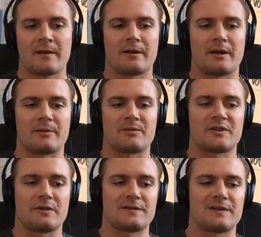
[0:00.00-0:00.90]

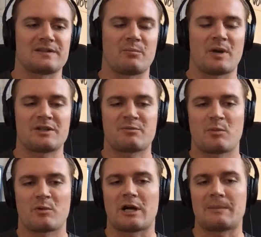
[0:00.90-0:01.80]
So this is a much
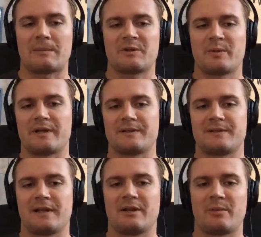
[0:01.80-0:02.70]
more optimized
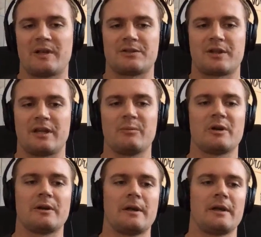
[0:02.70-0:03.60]
database
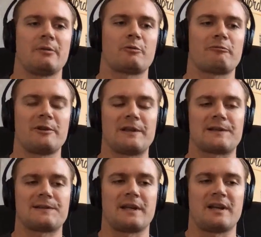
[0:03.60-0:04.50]
schema. We're really
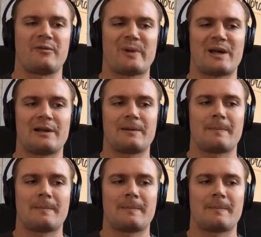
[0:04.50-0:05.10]
excited about it.